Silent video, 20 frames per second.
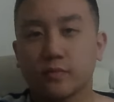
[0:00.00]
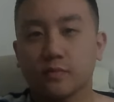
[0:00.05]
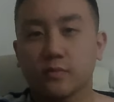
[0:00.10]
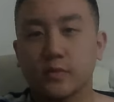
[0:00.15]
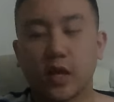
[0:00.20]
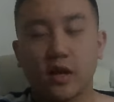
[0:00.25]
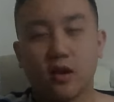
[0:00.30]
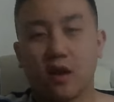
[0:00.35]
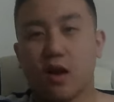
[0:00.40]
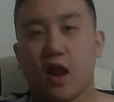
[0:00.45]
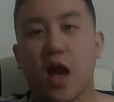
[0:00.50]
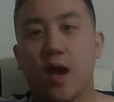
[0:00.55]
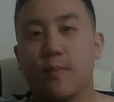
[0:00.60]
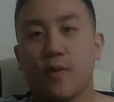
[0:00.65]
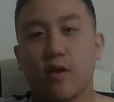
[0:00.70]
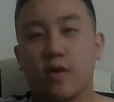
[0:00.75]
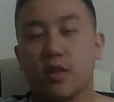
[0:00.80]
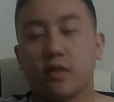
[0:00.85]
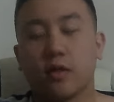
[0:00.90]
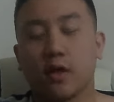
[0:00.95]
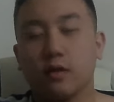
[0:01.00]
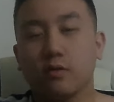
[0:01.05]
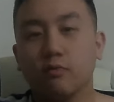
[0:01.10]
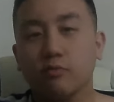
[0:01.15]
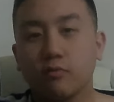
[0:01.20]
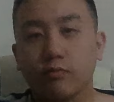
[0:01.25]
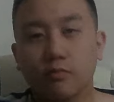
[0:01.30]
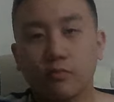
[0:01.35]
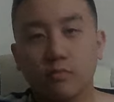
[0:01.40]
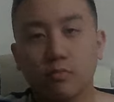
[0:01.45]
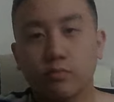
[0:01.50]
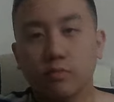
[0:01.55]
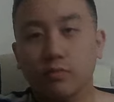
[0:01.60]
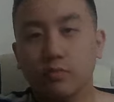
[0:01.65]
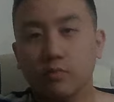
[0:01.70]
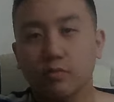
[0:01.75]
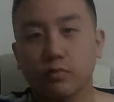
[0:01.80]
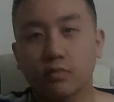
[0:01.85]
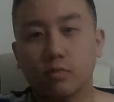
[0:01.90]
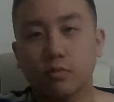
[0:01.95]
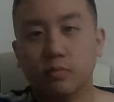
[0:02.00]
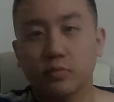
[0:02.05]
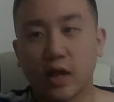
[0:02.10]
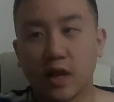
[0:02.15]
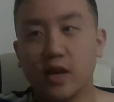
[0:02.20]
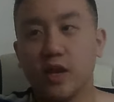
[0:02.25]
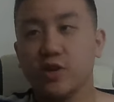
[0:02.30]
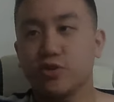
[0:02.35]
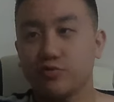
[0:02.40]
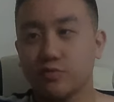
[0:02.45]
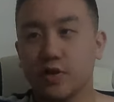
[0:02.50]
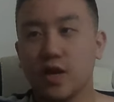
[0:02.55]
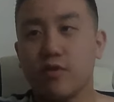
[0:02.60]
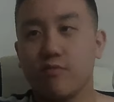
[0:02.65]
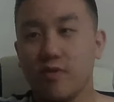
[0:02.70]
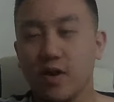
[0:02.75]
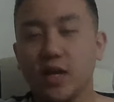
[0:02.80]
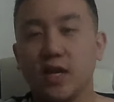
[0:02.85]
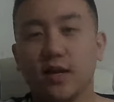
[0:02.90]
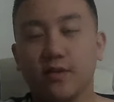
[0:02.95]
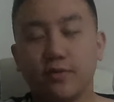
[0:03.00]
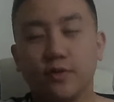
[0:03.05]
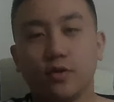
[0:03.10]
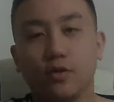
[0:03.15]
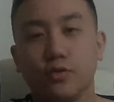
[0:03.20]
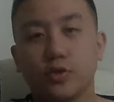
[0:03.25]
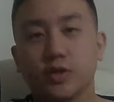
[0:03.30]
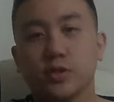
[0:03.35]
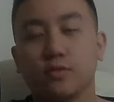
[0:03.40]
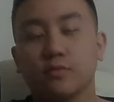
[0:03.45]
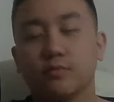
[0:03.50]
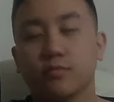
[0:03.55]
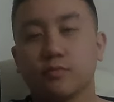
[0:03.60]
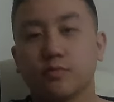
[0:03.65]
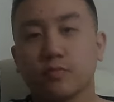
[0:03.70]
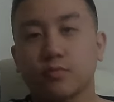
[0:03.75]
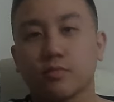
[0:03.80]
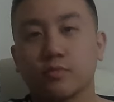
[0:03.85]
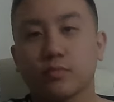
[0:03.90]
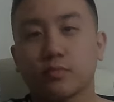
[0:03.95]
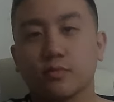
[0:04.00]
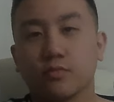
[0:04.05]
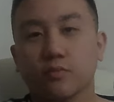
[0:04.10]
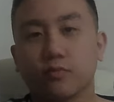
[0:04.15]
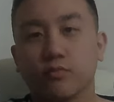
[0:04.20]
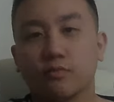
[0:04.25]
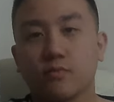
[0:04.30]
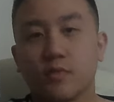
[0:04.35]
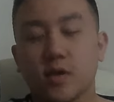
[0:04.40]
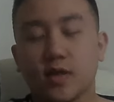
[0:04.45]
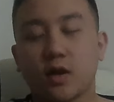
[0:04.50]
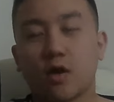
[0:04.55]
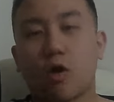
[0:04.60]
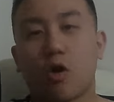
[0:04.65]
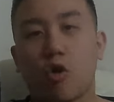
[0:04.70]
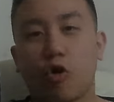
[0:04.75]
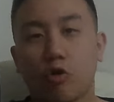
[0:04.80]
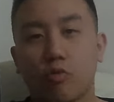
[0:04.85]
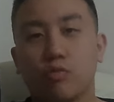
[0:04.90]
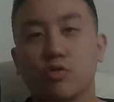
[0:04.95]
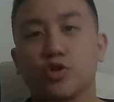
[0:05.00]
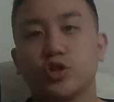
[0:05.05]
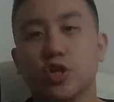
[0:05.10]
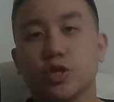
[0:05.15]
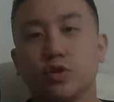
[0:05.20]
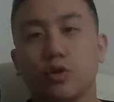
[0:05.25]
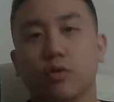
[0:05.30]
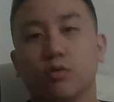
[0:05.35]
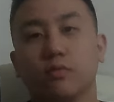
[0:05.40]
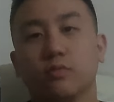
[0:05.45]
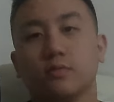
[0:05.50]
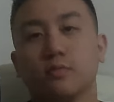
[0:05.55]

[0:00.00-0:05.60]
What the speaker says: They didn't lie about anything. They really live in Luton. In that horrible shithole.